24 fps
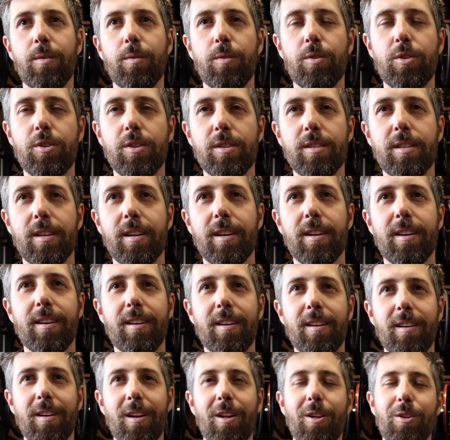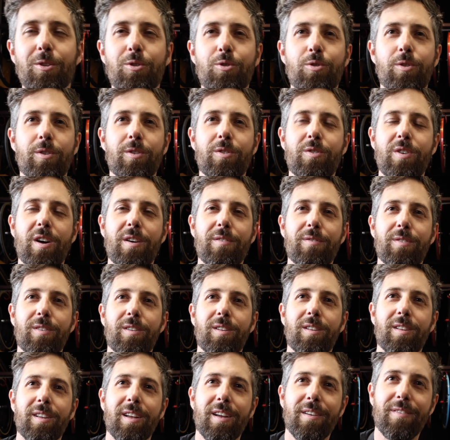which is a ultra
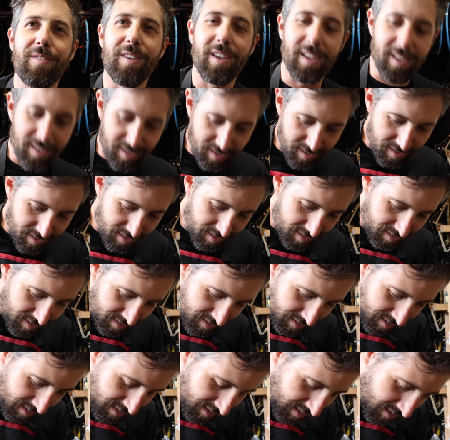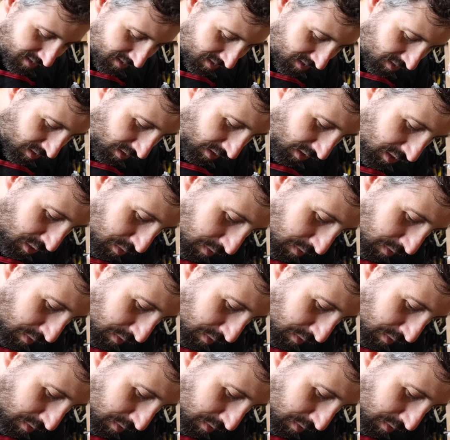gravel event. So in